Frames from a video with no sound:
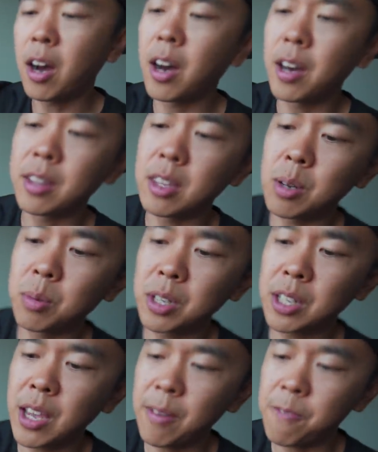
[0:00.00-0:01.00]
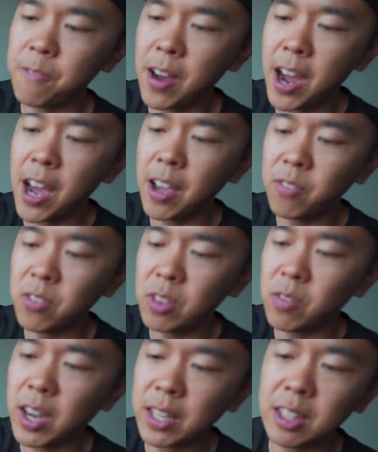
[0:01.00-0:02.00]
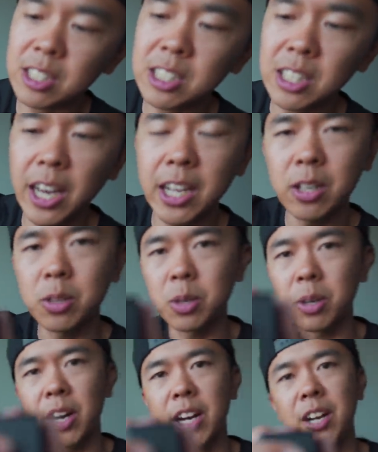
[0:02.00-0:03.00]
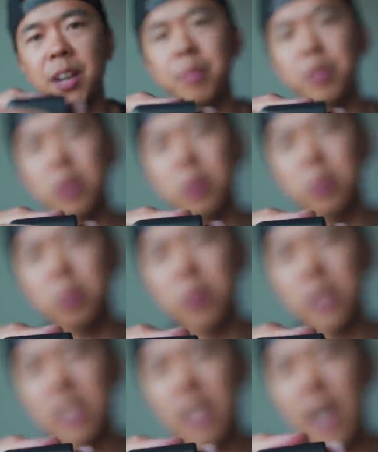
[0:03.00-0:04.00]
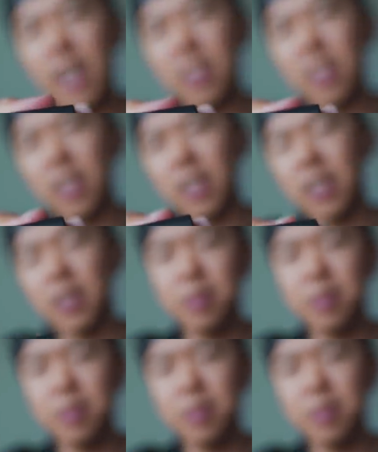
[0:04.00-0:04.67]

on the Runcam 5, you've got this sliding door right here, which I think